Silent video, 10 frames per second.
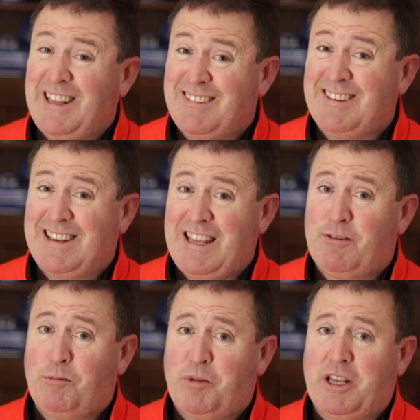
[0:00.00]
isn't
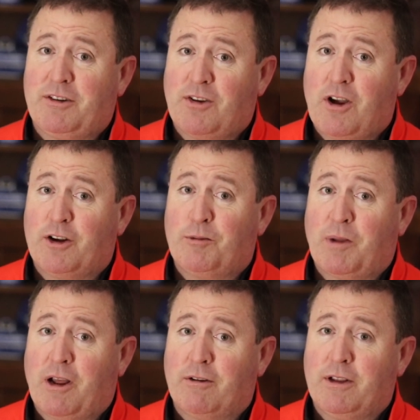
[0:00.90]
even being talked
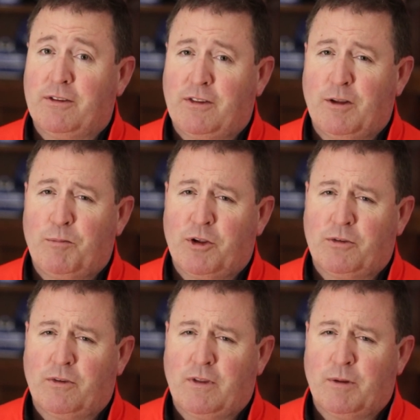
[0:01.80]
about is the
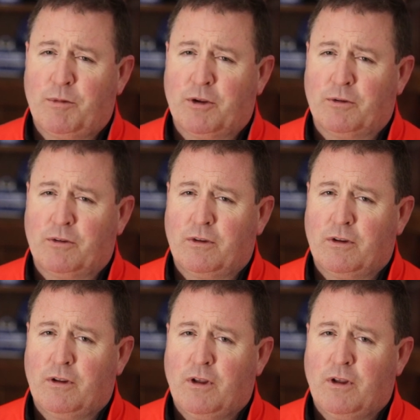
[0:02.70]
abuse of the abused.